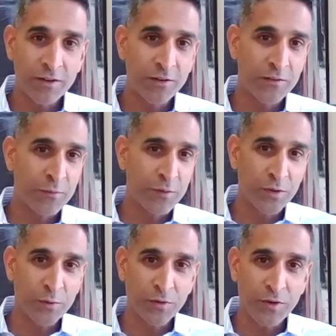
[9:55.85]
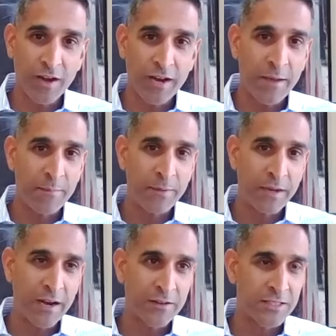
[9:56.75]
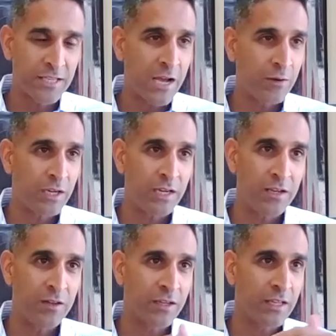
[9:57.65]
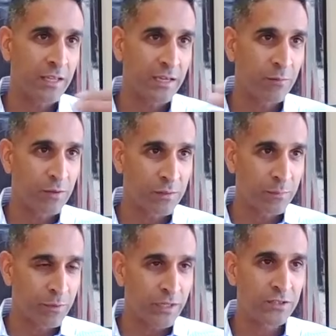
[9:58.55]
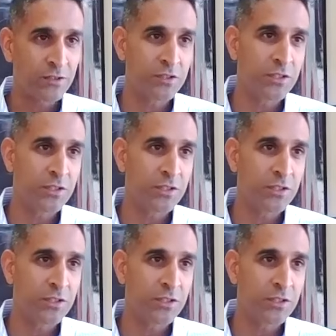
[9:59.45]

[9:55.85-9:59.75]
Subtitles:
you know, the renewal not happening out of Saudi, you look at like what the BRICS are